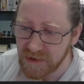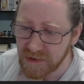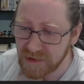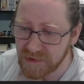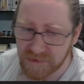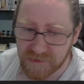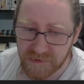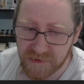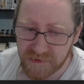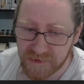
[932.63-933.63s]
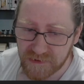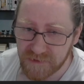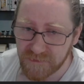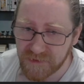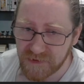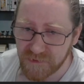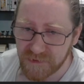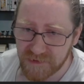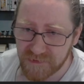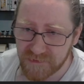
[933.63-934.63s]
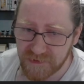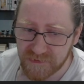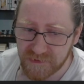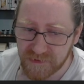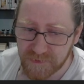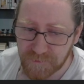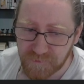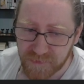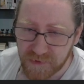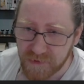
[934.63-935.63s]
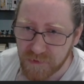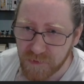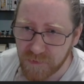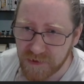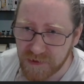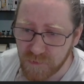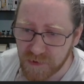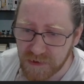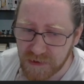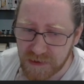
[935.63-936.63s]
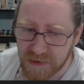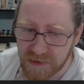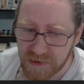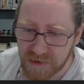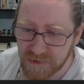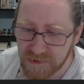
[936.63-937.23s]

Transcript: And if they do that, then we will